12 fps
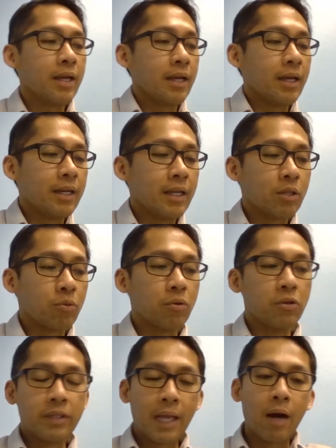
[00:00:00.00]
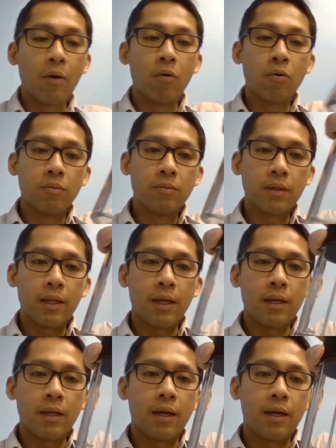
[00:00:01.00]
and it will now,
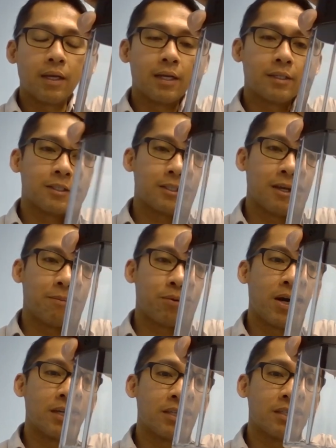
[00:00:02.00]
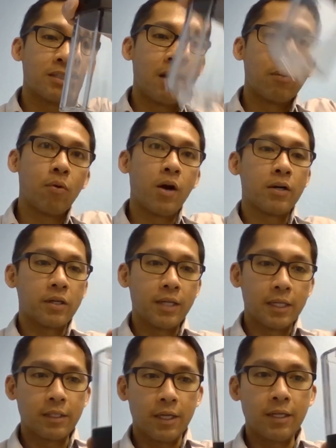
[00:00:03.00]
I guess, uh, process that water
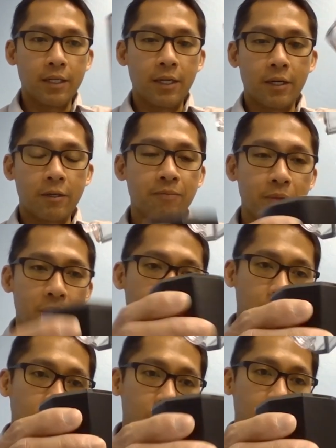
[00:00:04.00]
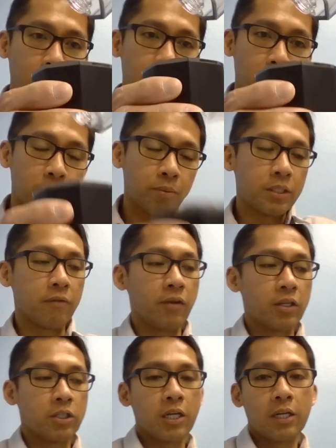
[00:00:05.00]
that's in here through this
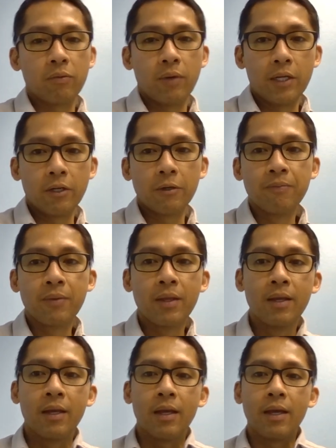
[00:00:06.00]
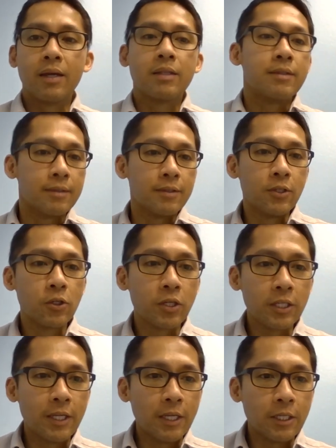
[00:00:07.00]
specific generator. And
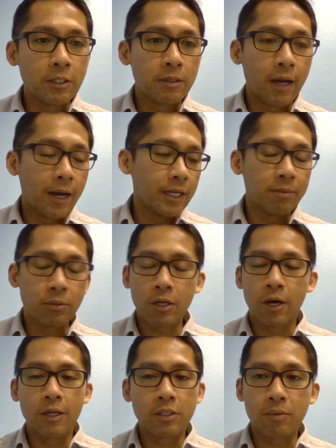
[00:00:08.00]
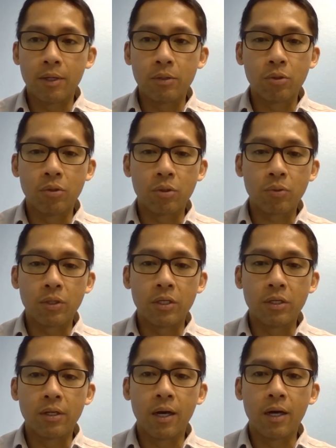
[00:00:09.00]
usually these items cost around two to three
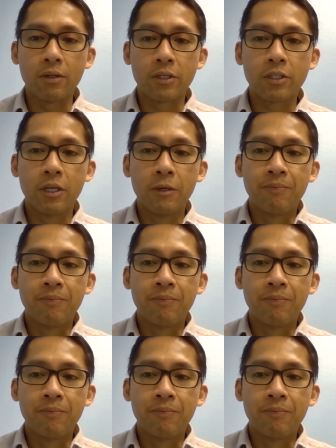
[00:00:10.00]
hundred dollars.